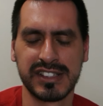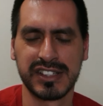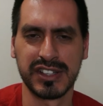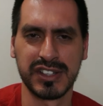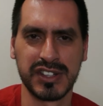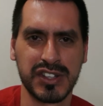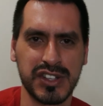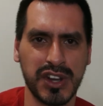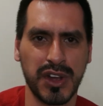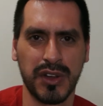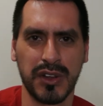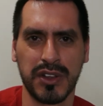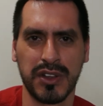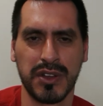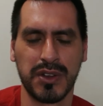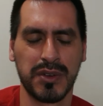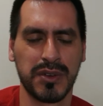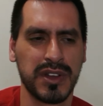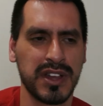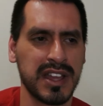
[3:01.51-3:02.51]
to show
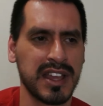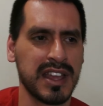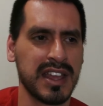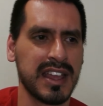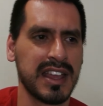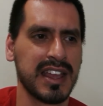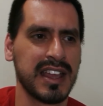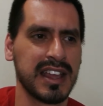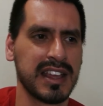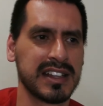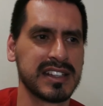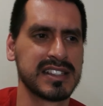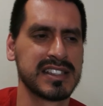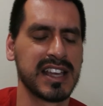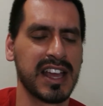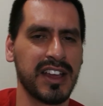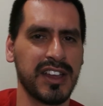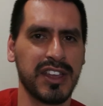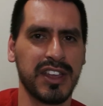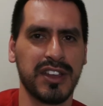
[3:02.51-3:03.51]
you and
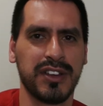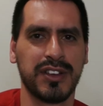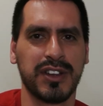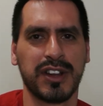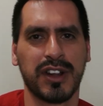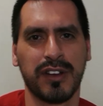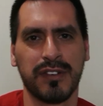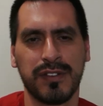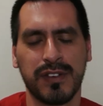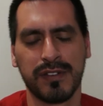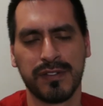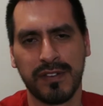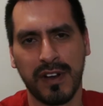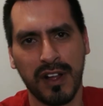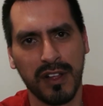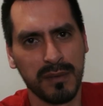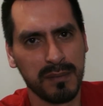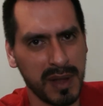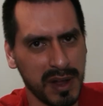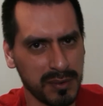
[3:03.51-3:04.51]
tell you, you know, if you
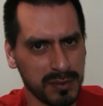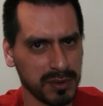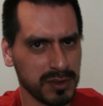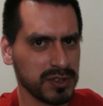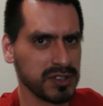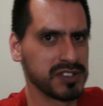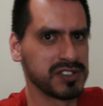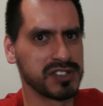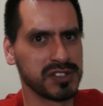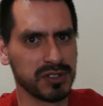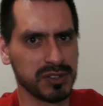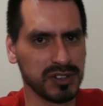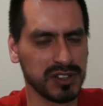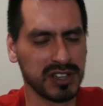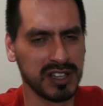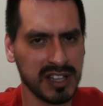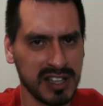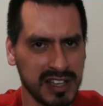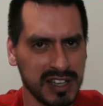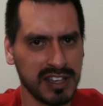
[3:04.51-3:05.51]
follow my rules,
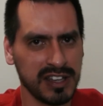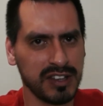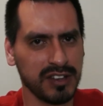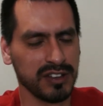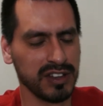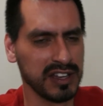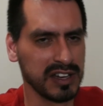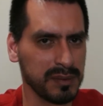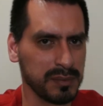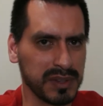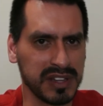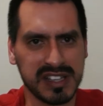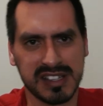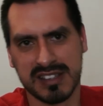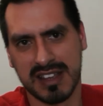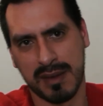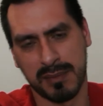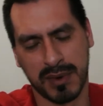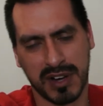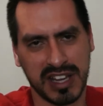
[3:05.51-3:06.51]
you'll you'll end up with
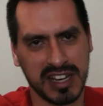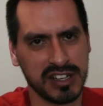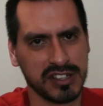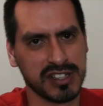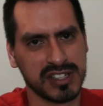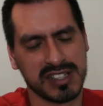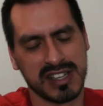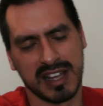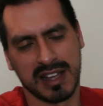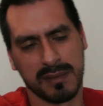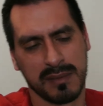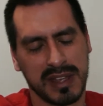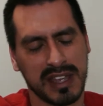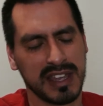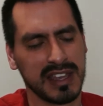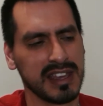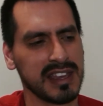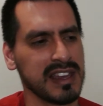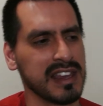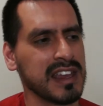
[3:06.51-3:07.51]
this Lamborghini just like
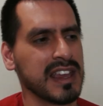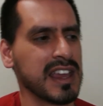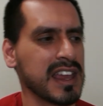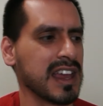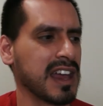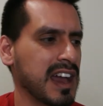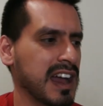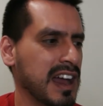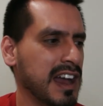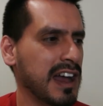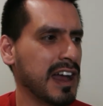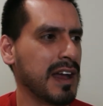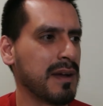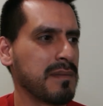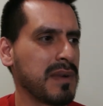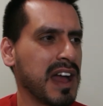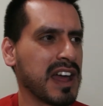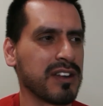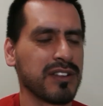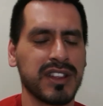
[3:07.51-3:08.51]
me.
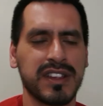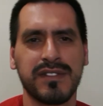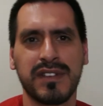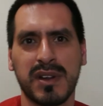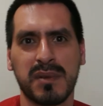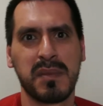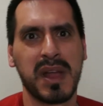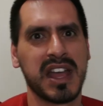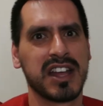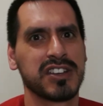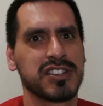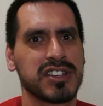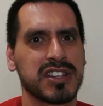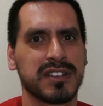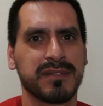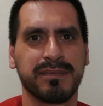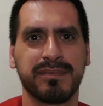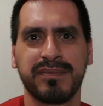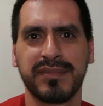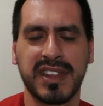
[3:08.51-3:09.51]
Um, I don't live in a
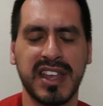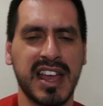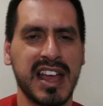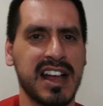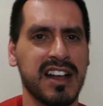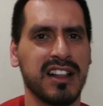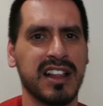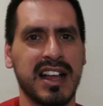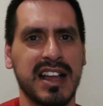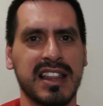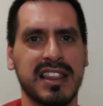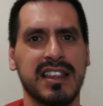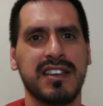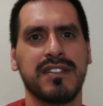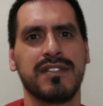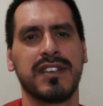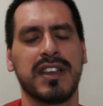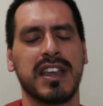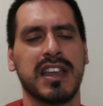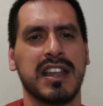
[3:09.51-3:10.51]
mansion. Hell, I
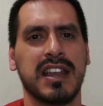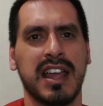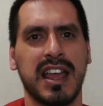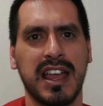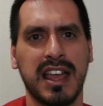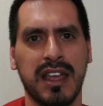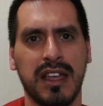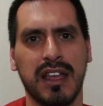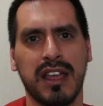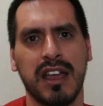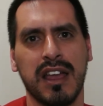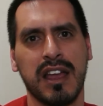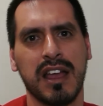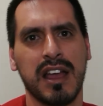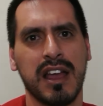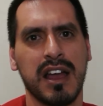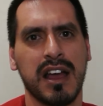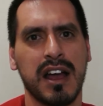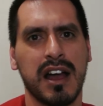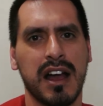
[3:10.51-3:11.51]
live in a
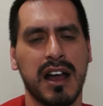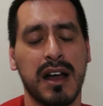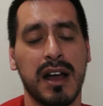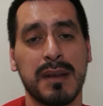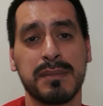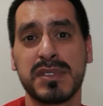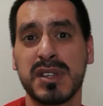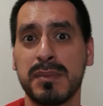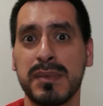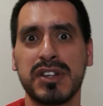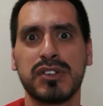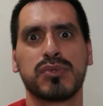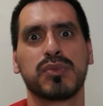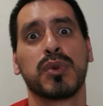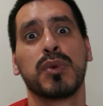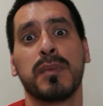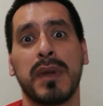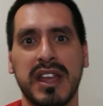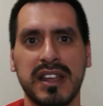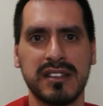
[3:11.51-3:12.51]
uh, I'm somebody's
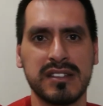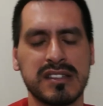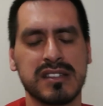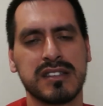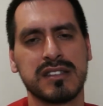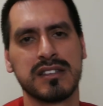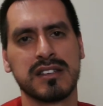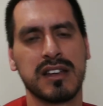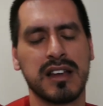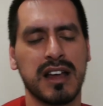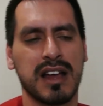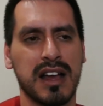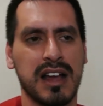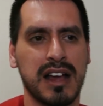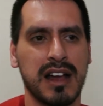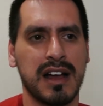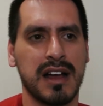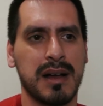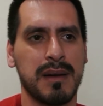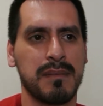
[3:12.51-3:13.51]
roommate.
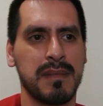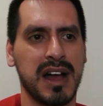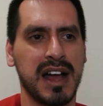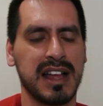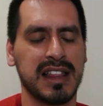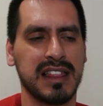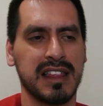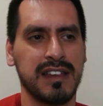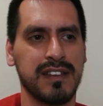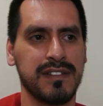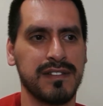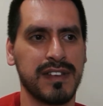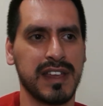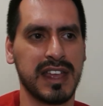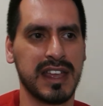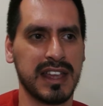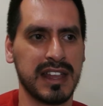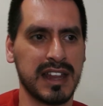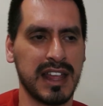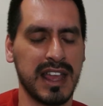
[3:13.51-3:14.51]
Um, I
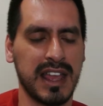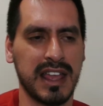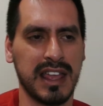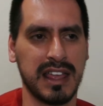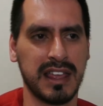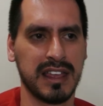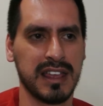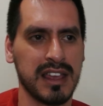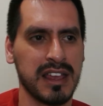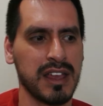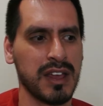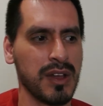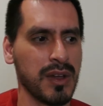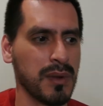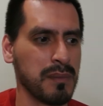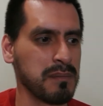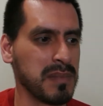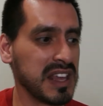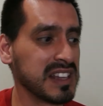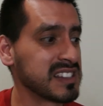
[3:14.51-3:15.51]
live in a
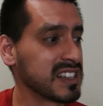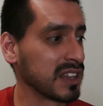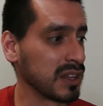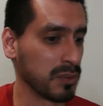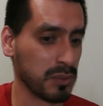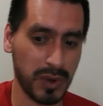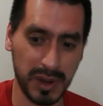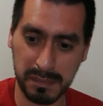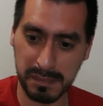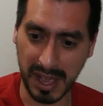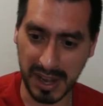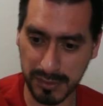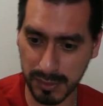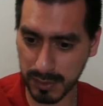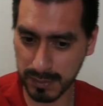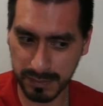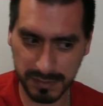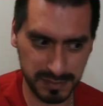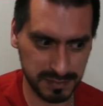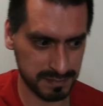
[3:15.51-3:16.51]
basically one
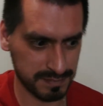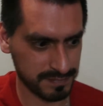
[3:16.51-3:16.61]
bedroom,